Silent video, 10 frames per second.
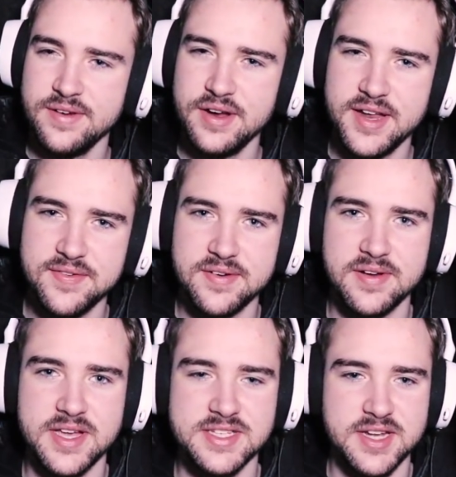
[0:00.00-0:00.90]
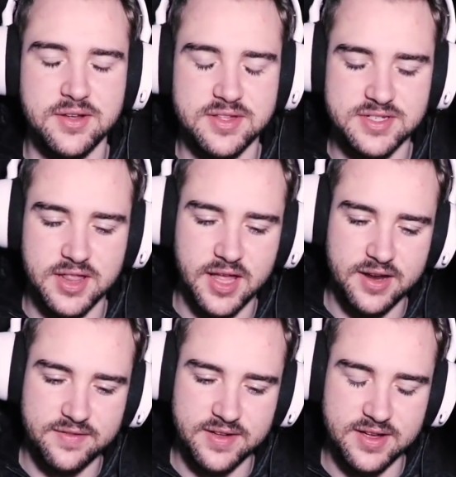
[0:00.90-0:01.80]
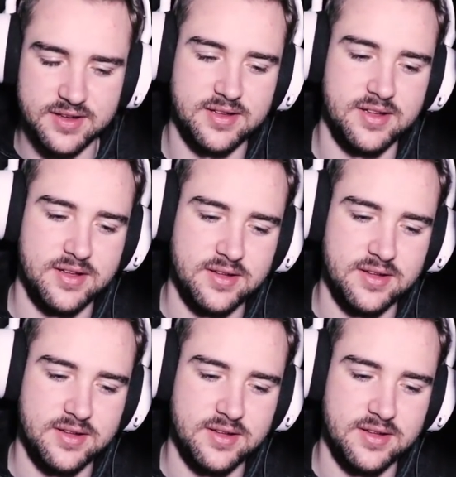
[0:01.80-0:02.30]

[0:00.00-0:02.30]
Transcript: Very different, because I know there's a lot of